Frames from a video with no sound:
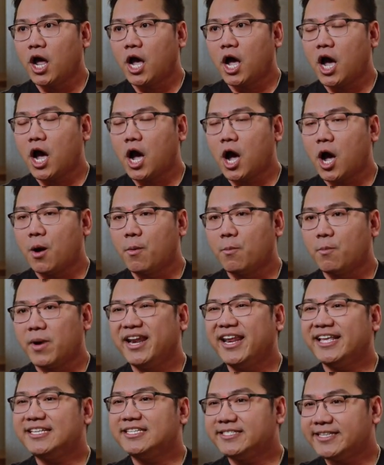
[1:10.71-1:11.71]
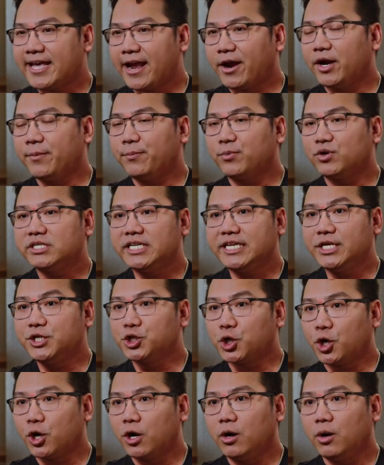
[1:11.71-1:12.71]
unnecessary
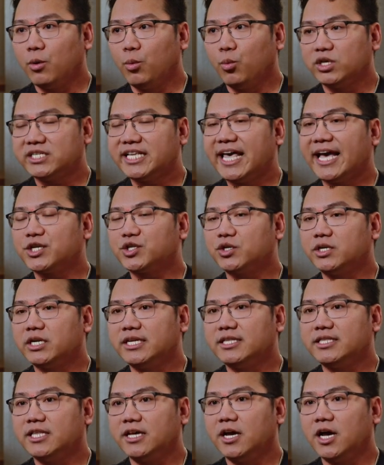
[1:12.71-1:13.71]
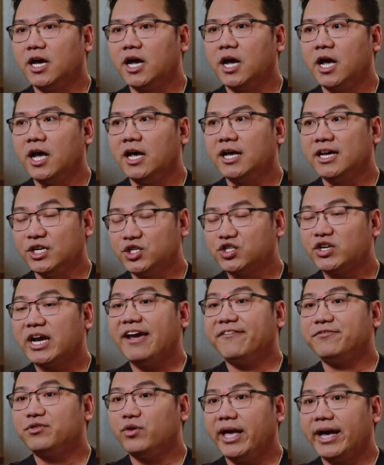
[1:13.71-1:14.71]
procedure was actually the
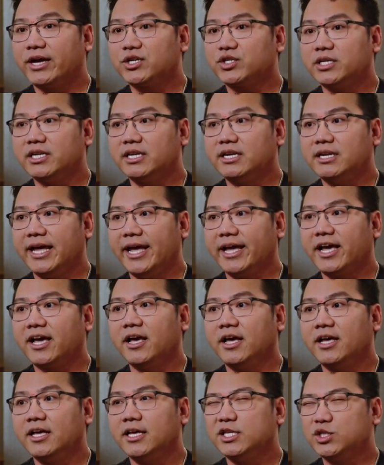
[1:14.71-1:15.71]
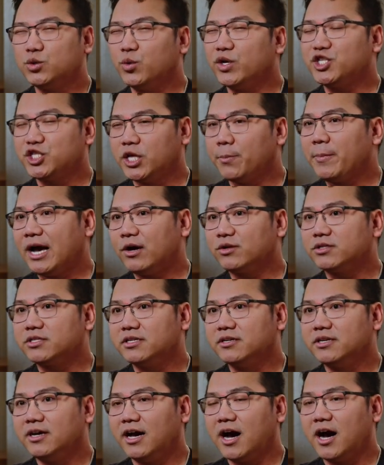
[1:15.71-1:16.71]
drive to actually like switch them
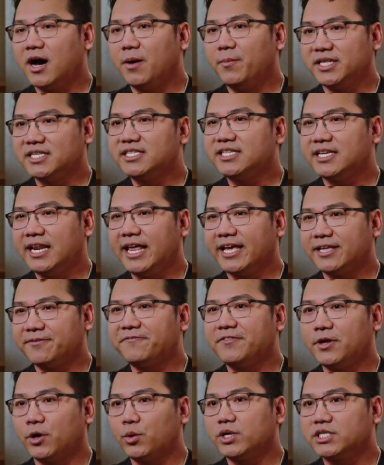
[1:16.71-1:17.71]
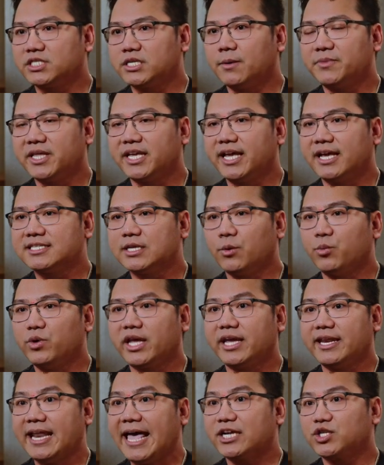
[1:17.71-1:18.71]
out and see like if there was something else that we
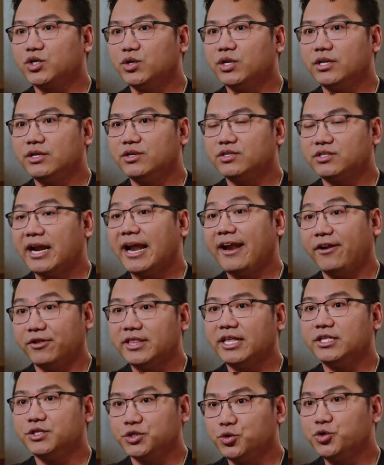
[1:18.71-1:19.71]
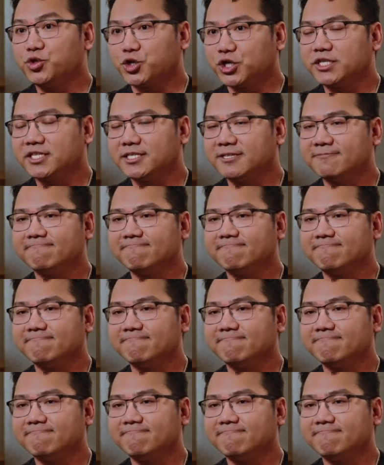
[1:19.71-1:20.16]
could actually use rather than sutures.